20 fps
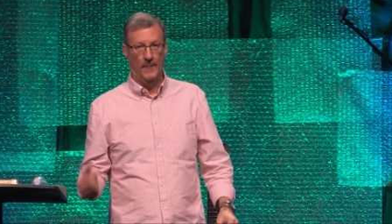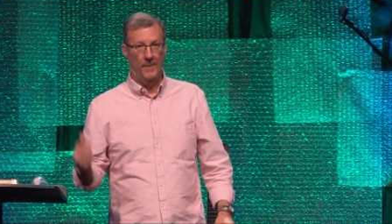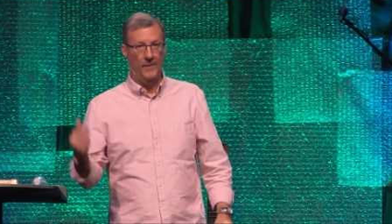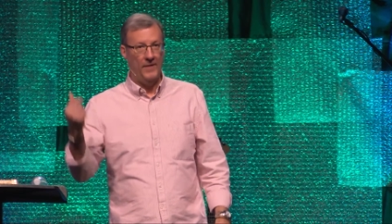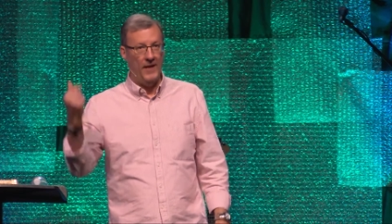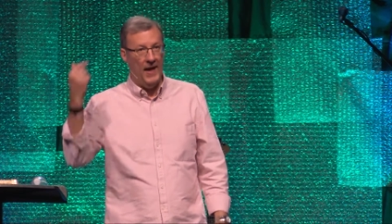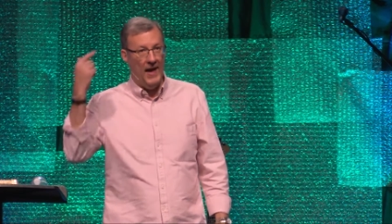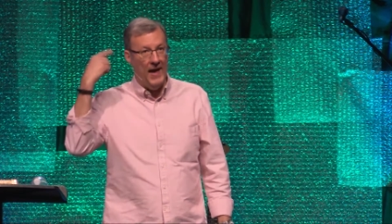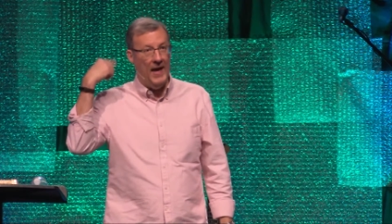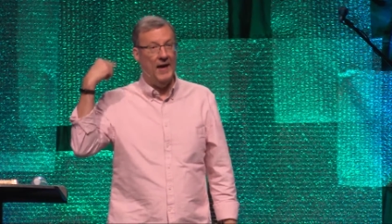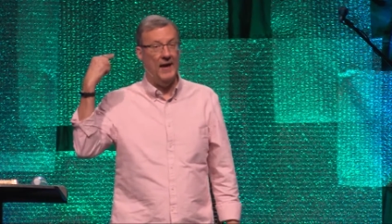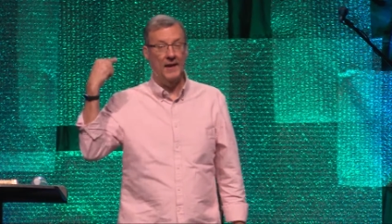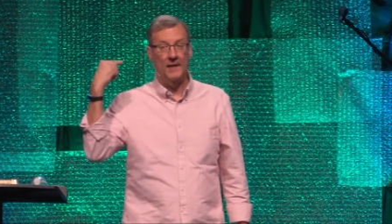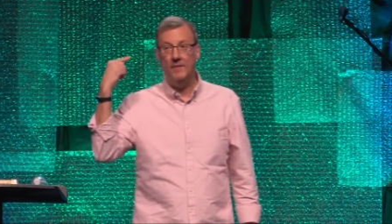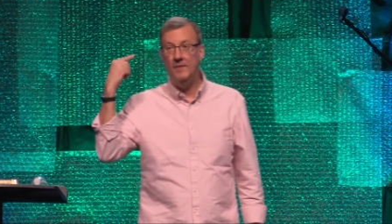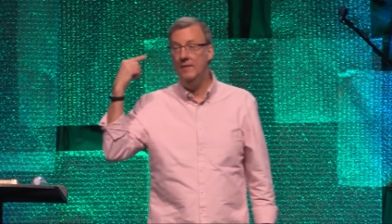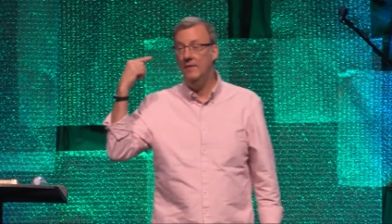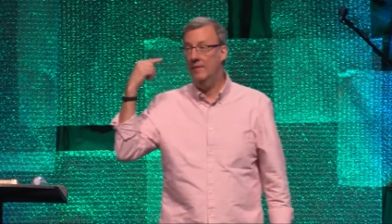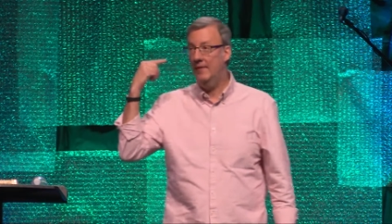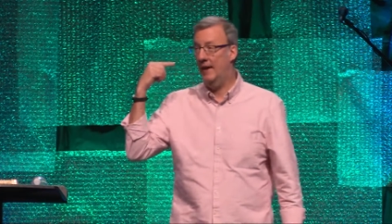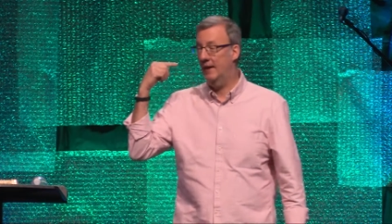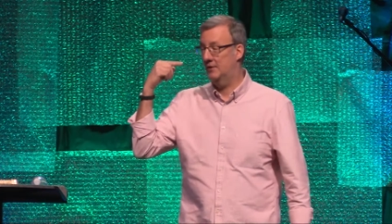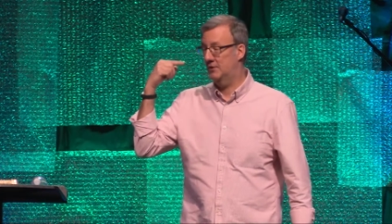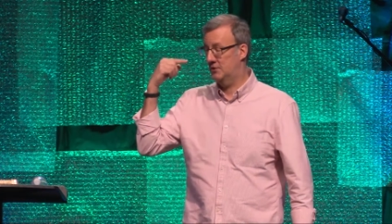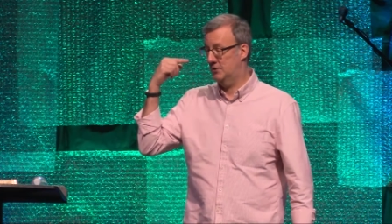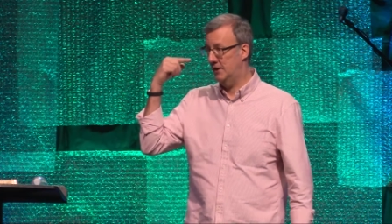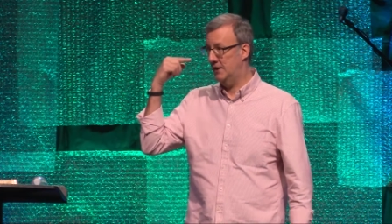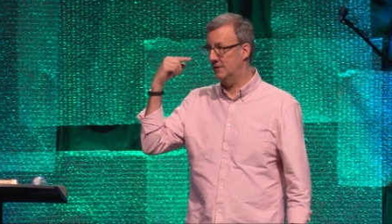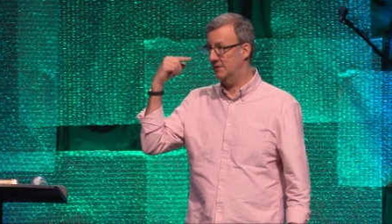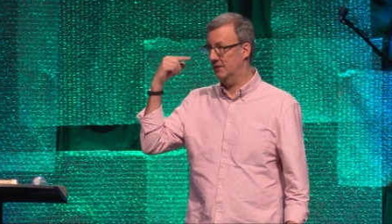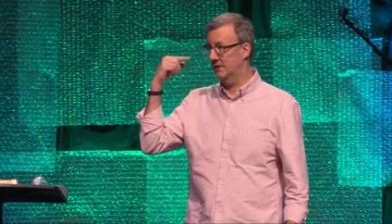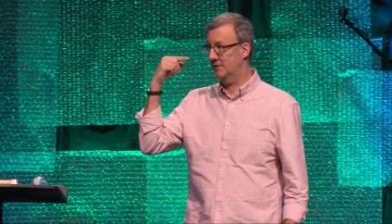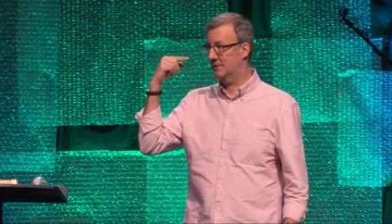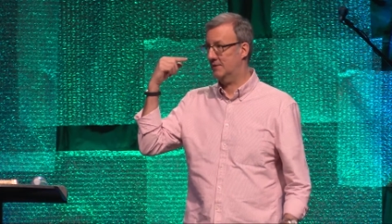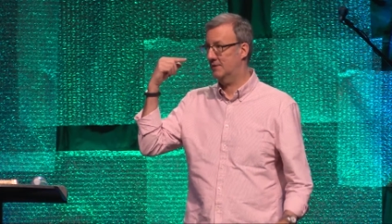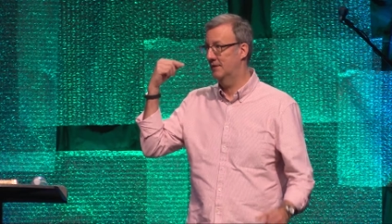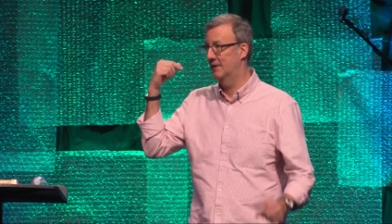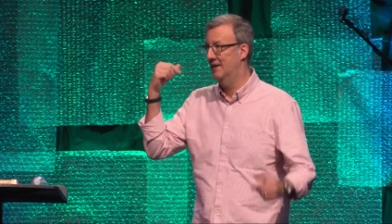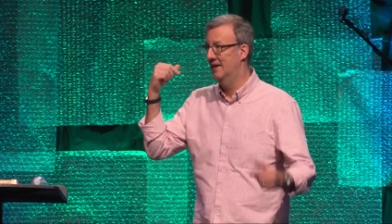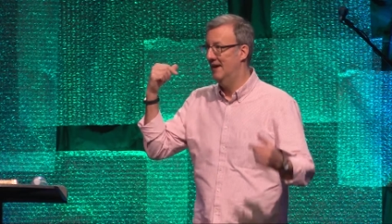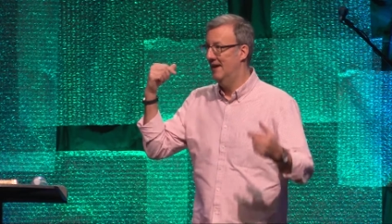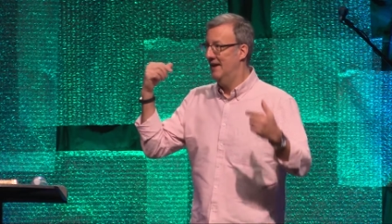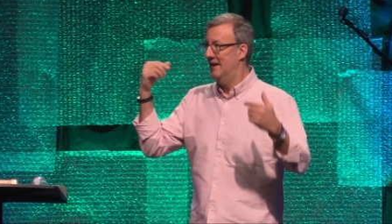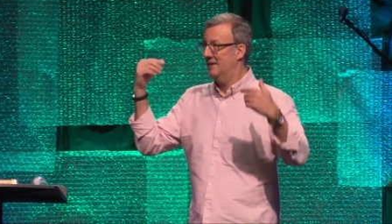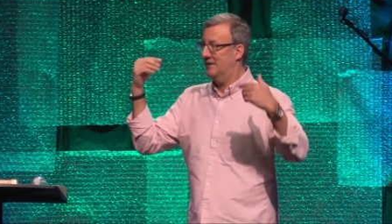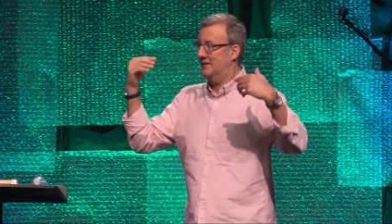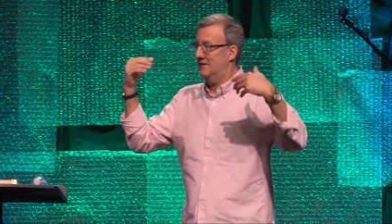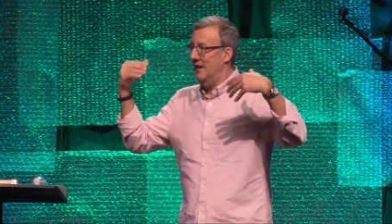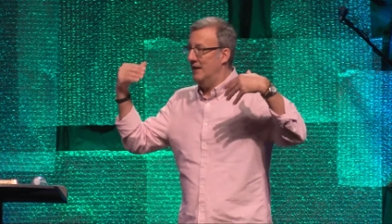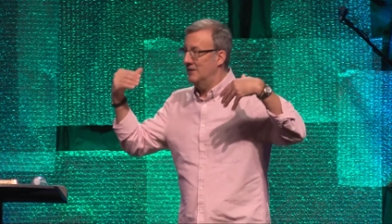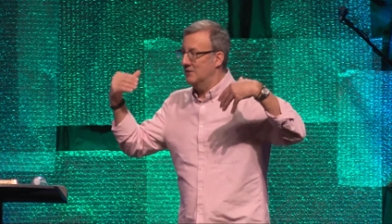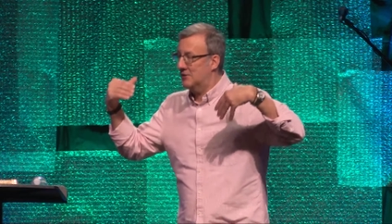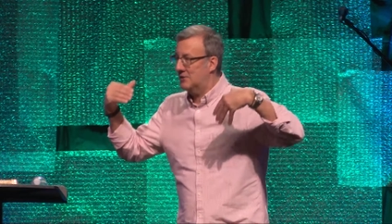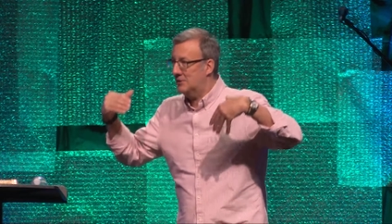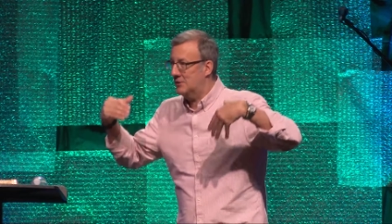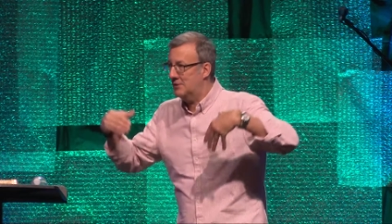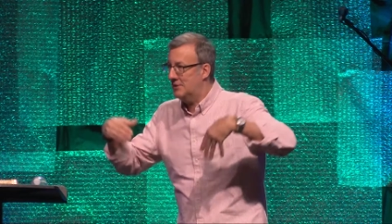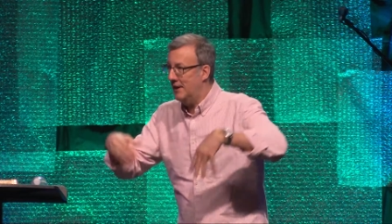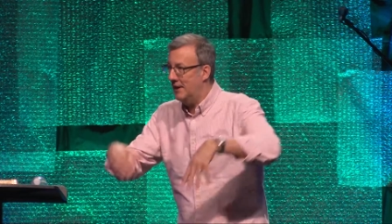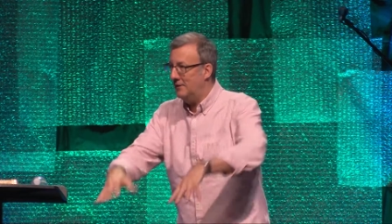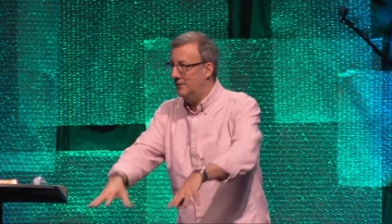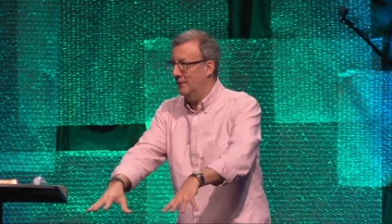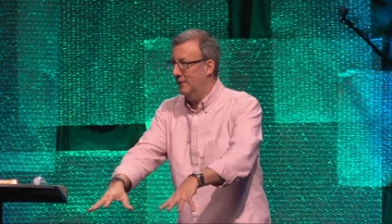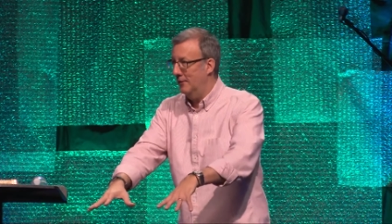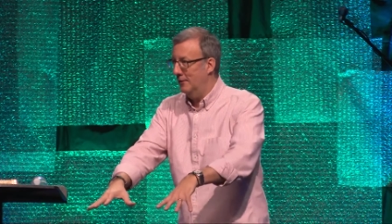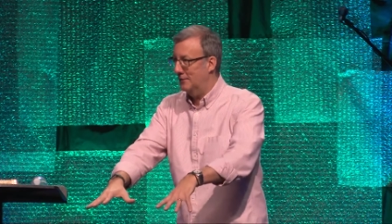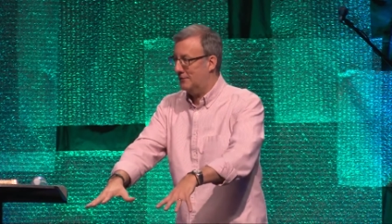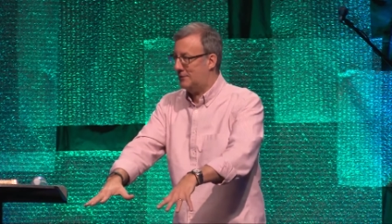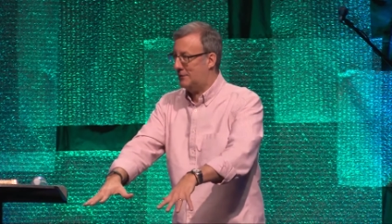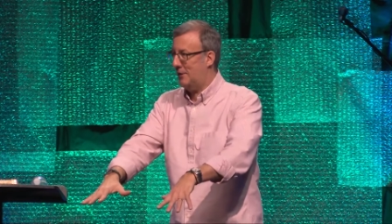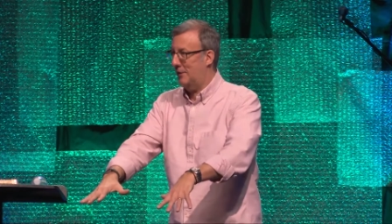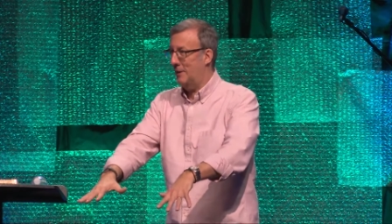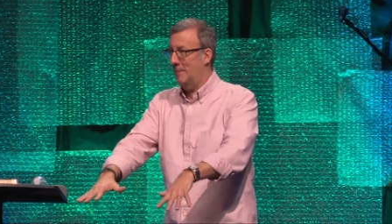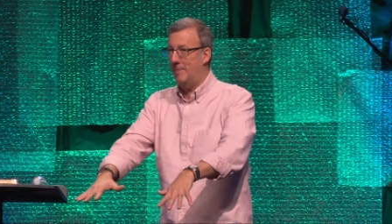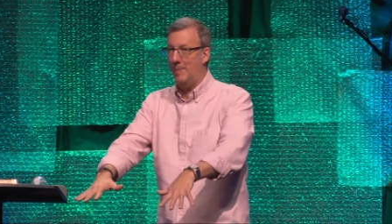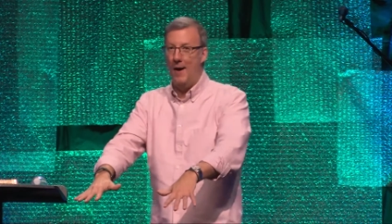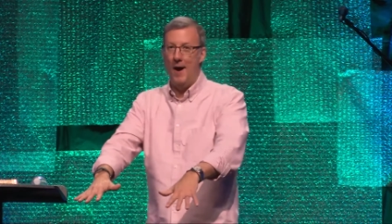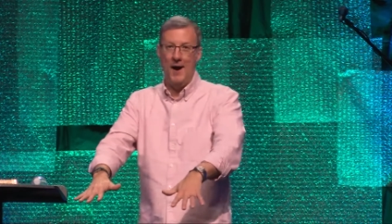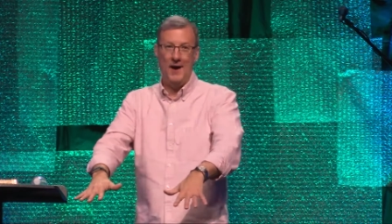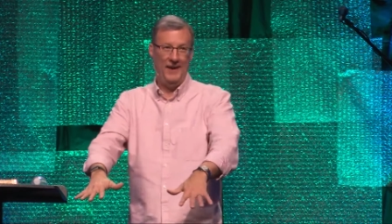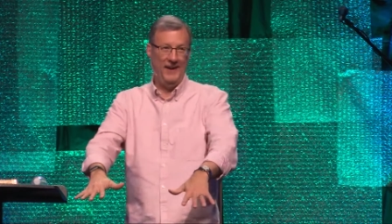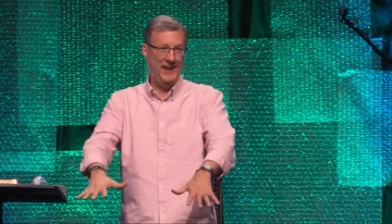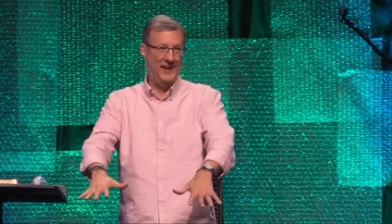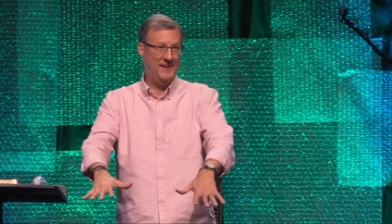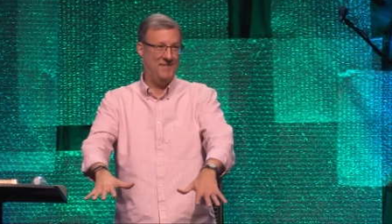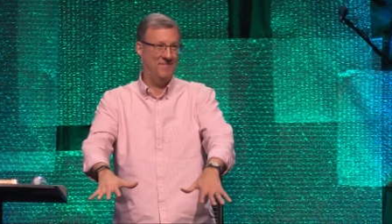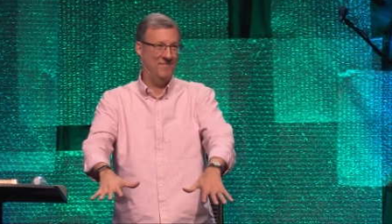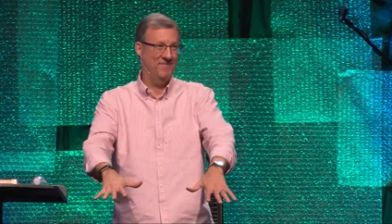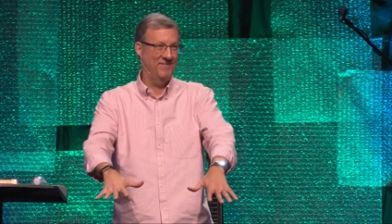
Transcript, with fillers: The head, that's Jesus, sends signals to the body,